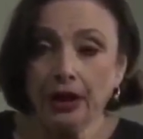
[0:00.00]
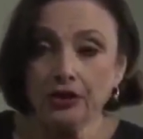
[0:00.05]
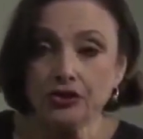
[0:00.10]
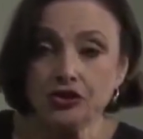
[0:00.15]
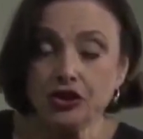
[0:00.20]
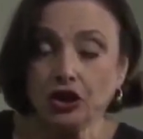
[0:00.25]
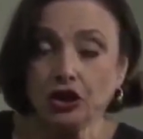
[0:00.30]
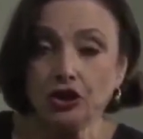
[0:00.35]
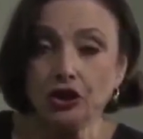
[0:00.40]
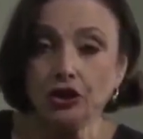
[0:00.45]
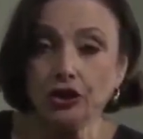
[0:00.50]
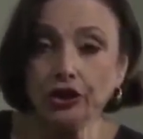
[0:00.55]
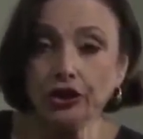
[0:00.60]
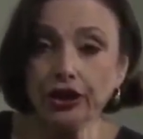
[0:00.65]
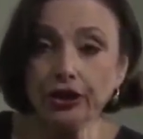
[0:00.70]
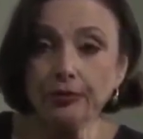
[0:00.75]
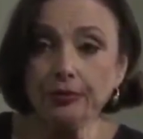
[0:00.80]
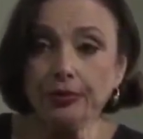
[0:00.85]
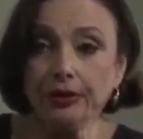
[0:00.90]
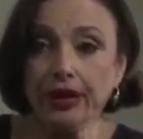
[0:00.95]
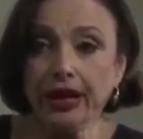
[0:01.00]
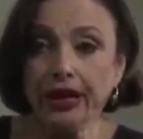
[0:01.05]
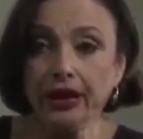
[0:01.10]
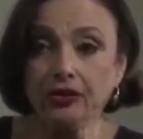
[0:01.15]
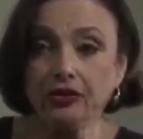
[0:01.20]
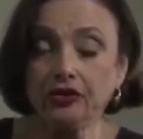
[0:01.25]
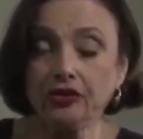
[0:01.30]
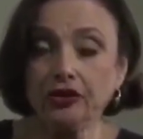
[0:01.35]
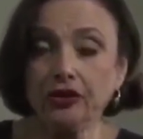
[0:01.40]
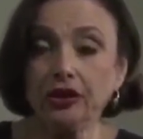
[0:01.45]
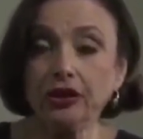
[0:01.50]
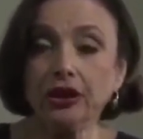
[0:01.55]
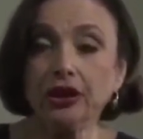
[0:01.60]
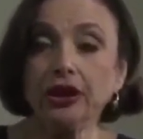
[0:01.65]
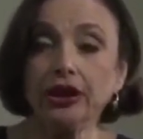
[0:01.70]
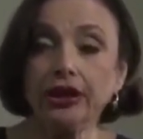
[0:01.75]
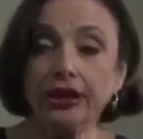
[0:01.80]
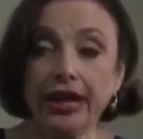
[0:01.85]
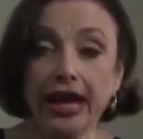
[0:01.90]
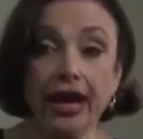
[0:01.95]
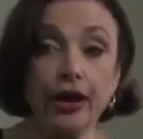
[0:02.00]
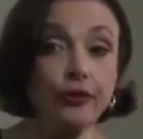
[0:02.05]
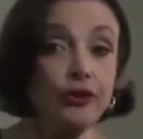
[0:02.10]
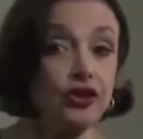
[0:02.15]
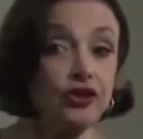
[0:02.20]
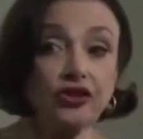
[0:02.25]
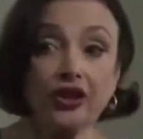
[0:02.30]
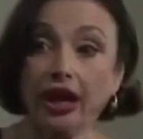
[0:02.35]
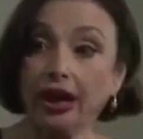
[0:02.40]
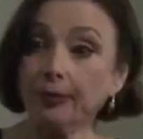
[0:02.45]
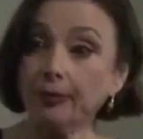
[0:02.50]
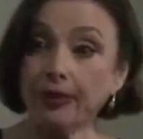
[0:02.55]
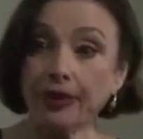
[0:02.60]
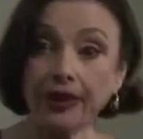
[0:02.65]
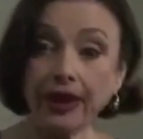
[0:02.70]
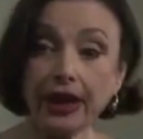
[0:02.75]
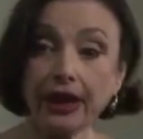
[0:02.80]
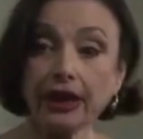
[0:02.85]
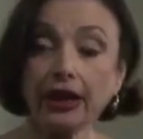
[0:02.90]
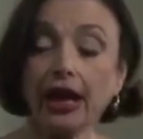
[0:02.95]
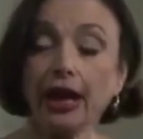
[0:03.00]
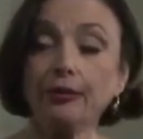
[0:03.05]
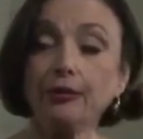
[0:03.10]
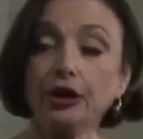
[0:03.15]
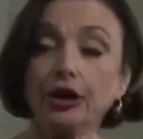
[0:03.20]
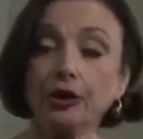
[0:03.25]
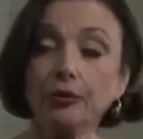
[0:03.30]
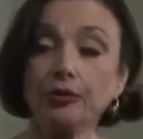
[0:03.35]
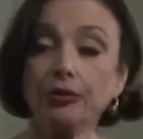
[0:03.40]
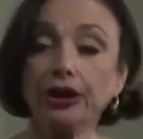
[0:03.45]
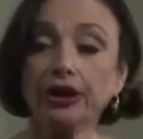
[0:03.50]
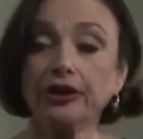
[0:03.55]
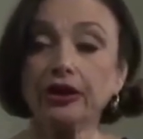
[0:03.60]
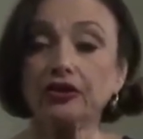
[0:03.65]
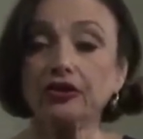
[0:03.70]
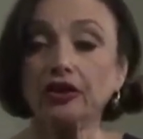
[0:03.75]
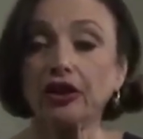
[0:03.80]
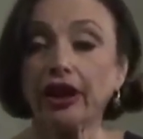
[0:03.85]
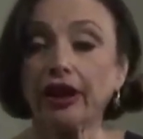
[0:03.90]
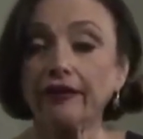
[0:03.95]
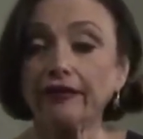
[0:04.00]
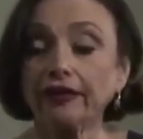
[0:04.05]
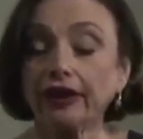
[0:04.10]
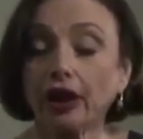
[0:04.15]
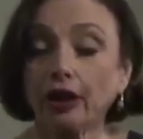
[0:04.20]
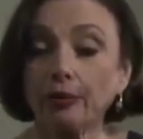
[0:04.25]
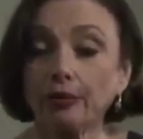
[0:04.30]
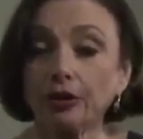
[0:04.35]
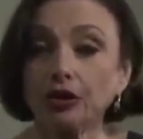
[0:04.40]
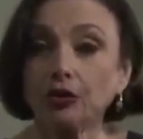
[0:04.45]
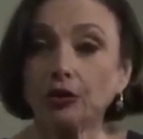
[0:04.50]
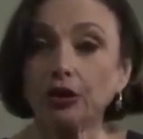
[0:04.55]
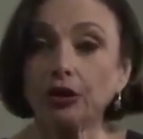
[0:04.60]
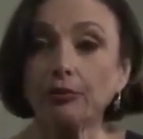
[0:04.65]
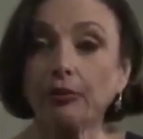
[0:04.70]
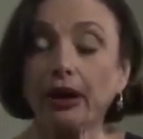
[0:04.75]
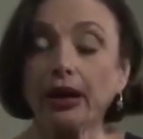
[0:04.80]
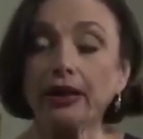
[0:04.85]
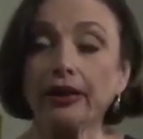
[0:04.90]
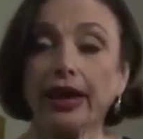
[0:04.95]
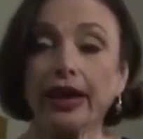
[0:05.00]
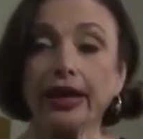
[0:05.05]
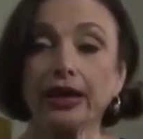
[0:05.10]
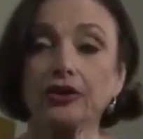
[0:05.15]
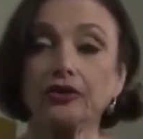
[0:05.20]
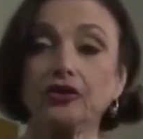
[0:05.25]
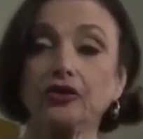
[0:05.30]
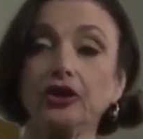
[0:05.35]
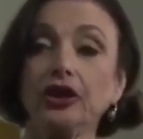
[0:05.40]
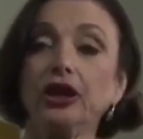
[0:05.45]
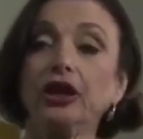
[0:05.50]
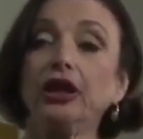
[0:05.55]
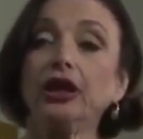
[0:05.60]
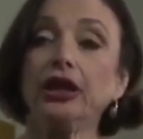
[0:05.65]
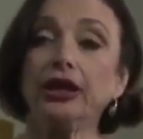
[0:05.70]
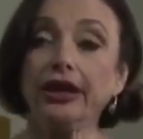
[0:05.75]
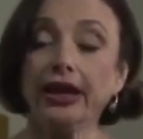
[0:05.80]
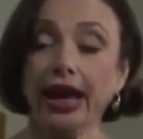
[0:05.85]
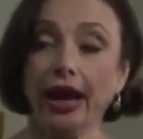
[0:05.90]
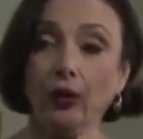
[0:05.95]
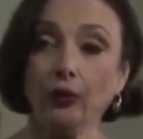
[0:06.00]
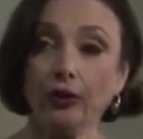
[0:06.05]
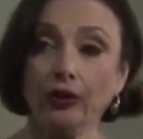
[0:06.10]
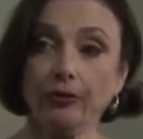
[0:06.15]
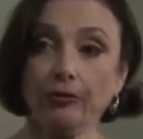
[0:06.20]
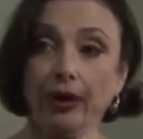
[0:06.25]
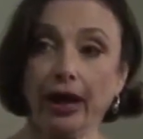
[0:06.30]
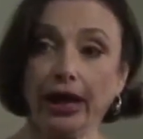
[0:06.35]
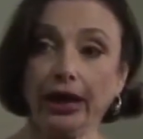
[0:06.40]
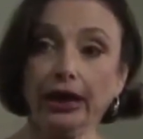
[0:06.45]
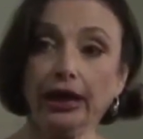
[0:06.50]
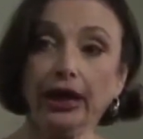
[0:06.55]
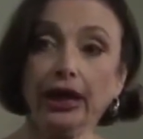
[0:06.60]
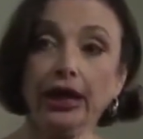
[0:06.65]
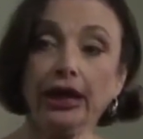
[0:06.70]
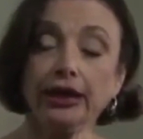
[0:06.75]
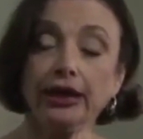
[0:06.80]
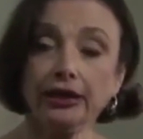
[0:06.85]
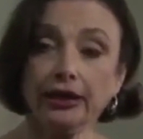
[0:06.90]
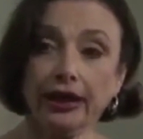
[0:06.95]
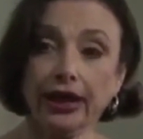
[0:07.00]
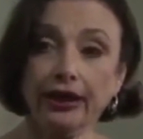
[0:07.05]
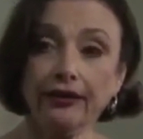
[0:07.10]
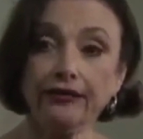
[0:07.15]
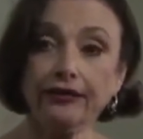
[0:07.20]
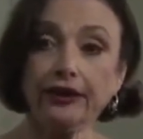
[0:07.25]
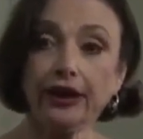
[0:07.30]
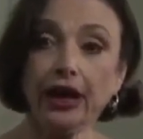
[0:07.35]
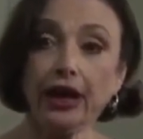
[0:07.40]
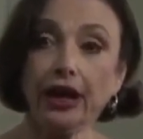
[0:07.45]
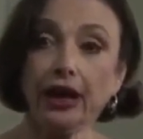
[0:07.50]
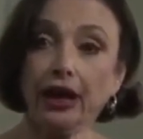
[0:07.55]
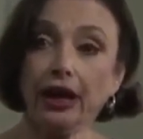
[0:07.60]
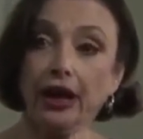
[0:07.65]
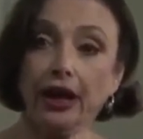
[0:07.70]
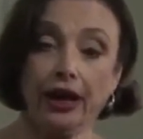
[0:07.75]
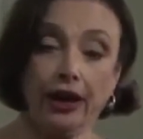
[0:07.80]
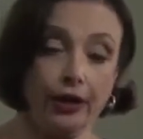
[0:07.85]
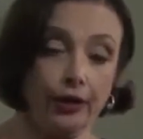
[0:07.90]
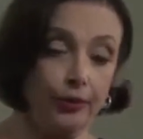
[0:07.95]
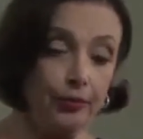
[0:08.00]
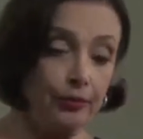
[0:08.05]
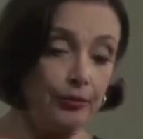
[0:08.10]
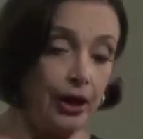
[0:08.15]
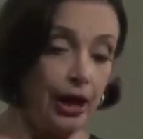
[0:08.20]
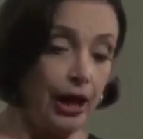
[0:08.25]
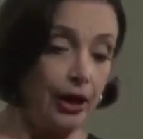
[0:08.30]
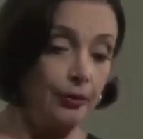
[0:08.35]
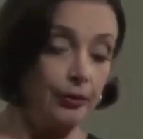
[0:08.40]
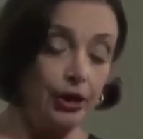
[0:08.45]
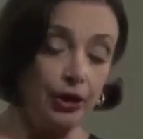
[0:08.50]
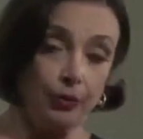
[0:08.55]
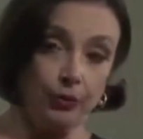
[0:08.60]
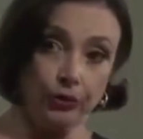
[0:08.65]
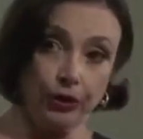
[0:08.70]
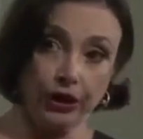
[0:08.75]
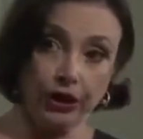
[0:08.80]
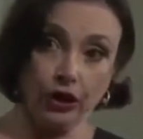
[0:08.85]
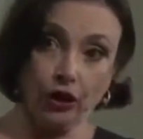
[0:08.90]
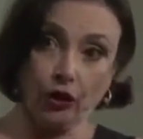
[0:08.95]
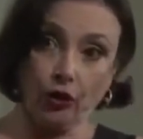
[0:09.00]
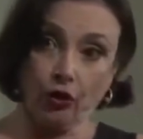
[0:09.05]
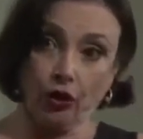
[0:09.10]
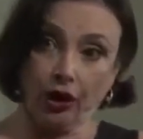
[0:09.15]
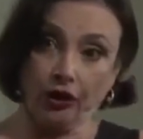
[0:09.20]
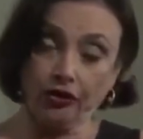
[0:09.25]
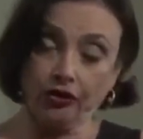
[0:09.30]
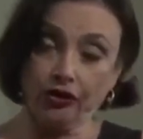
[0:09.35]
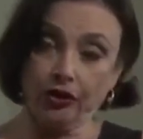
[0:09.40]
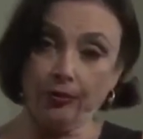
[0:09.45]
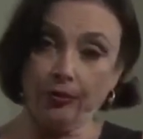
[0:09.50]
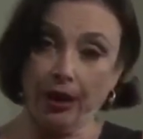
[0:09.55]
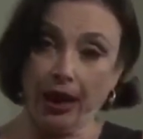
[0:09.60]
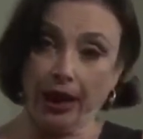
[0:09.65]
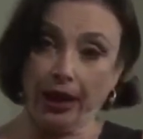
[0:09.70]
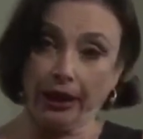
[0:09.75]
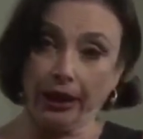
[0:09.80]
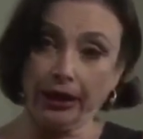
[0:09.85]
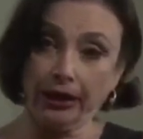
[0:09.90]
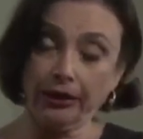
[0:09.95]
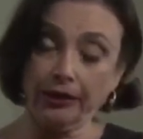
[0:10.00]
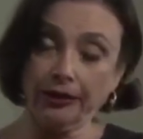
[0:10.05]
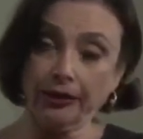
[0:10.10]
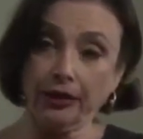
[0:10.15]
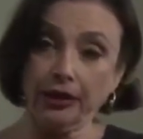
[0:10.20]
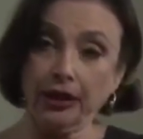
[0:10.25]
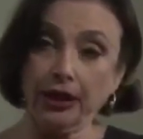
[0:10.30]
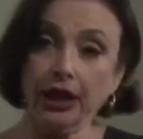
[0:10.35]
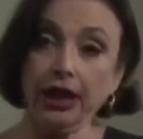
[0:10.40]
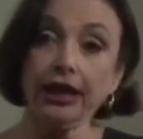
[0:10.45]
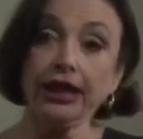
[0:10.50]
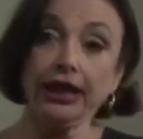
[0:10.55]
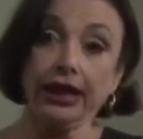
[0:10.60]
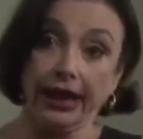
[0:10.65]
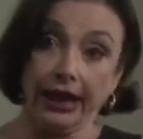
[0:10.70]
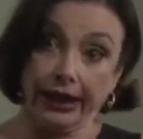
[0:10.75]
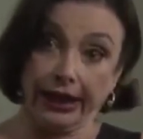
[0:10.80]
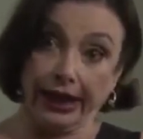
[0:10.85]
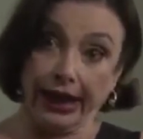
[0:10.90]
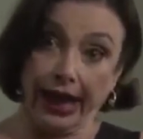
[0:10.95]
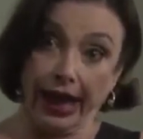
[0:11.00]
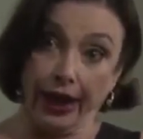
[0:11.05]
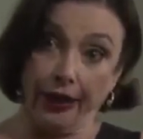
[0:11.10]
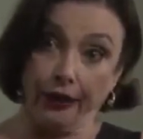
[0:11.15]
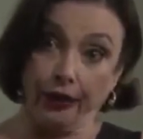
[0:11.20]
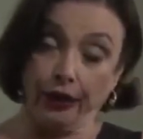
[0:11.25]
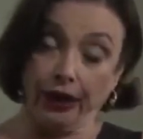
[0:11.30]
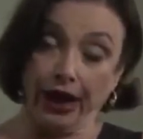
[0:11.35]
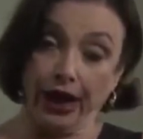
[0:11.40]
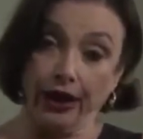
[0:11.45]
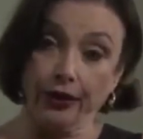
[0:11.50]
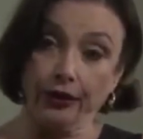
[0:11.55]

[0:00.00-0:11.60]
secure it in place. Now the same thing, I'm going to bring this left arm between my legs. Now with my left arm, I'm going to bring it across the body. Gather,